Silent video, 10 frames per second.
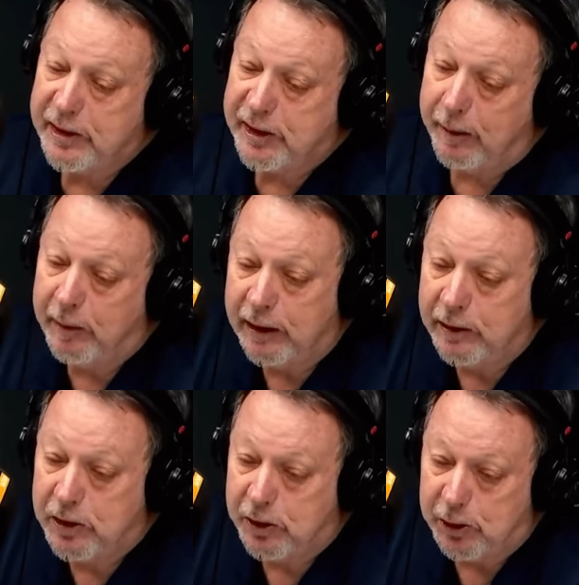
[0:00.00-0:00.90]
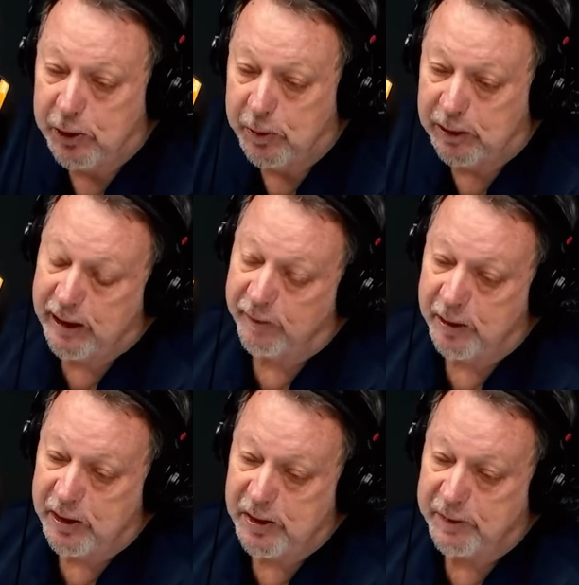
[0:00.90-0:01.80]
stepping in to do what
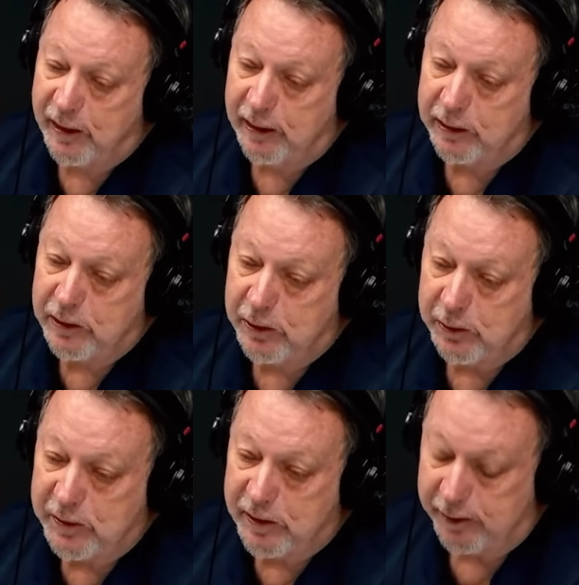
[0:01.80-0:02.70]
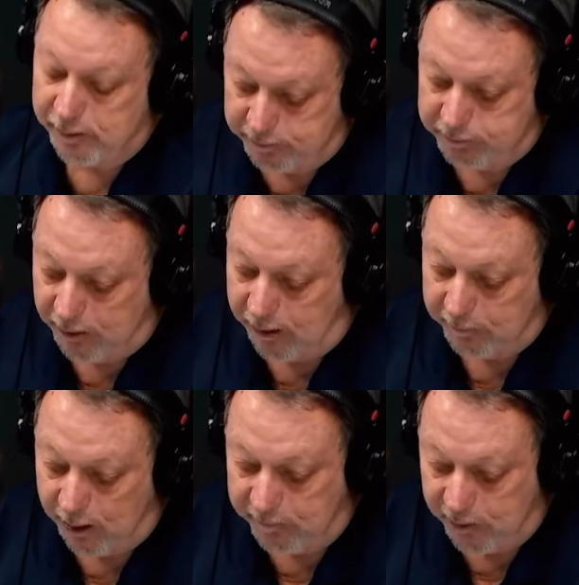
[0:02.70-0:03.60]
government is failing to do. So
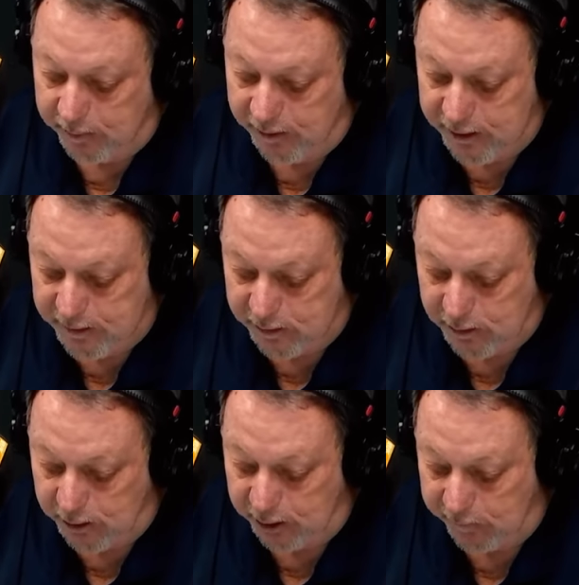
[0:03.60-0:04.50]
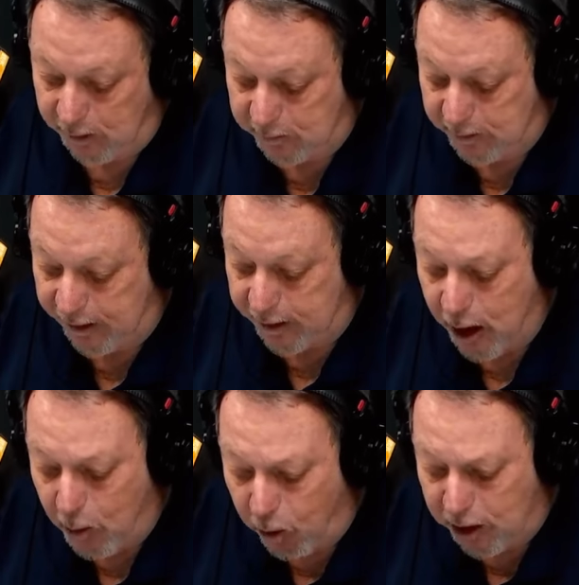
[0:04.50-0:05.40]
I'm very pleased that you got involved with that.
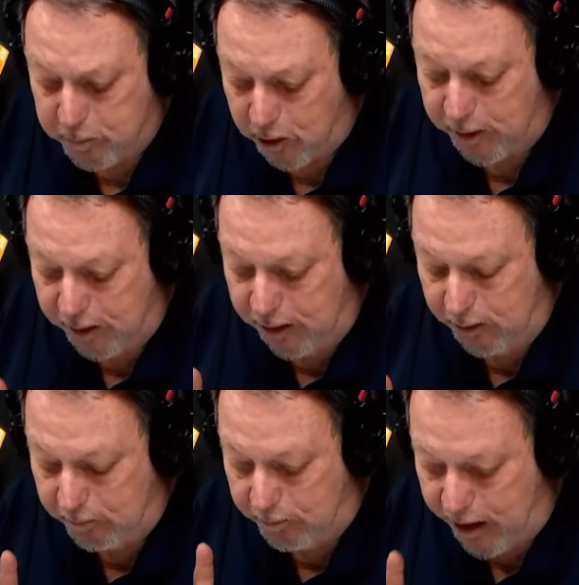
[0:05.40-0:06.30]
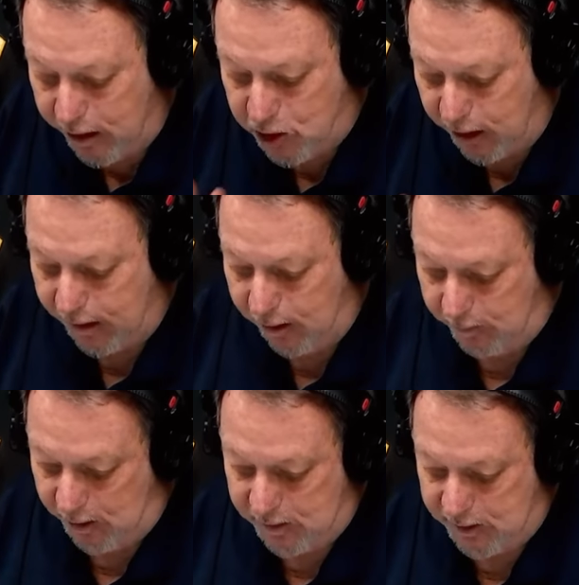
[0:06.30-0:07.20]
What are the major
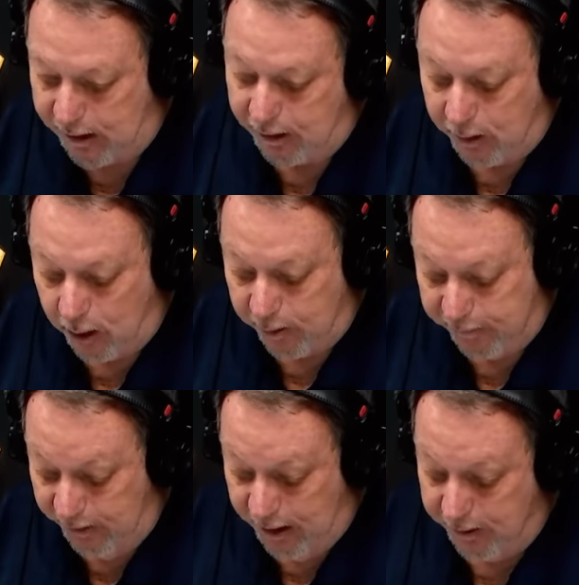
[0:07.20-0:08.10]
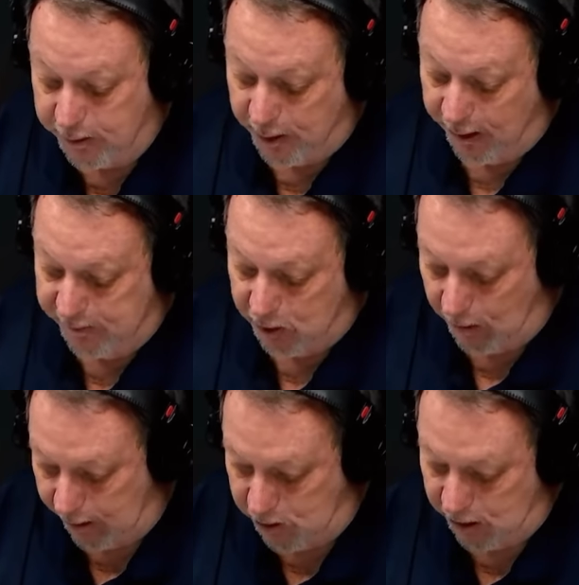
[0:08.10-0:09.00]
elements, Alan, of the draft
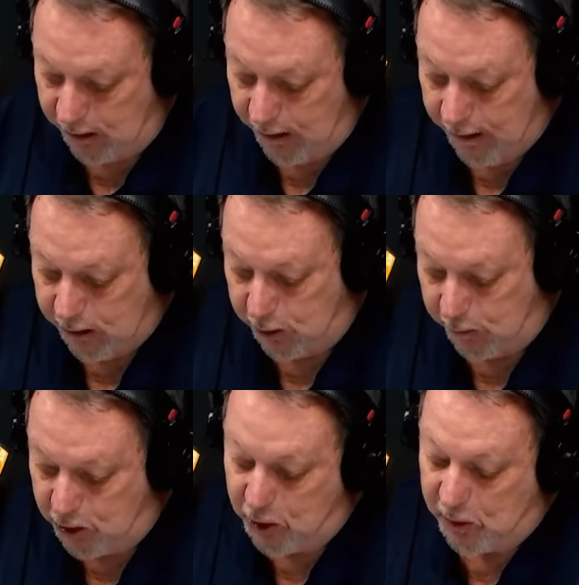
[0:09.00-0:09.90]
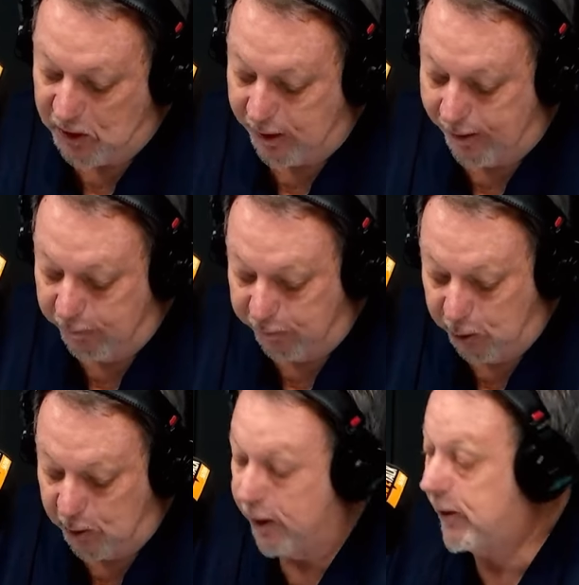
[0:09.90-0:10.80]
strategy to reduce our
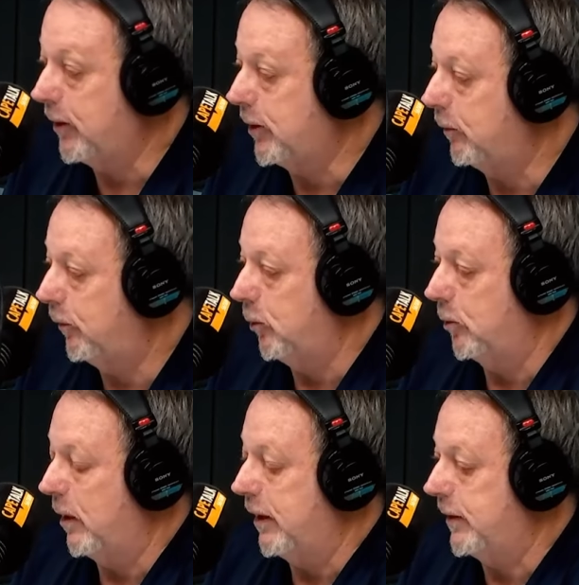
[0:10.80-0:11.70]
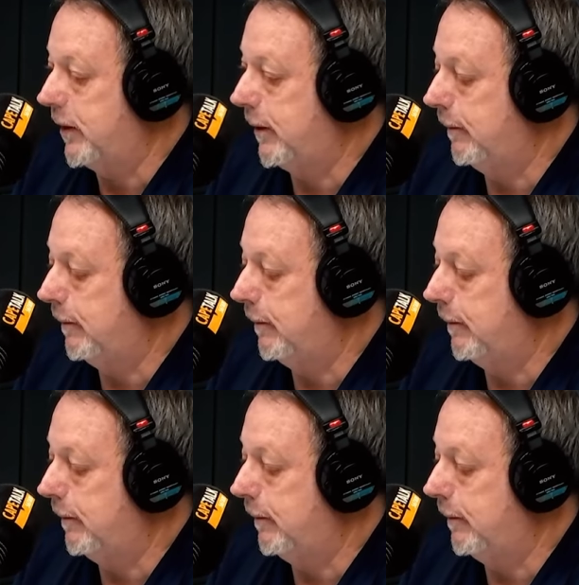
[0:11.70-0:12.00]
food losses and food waste?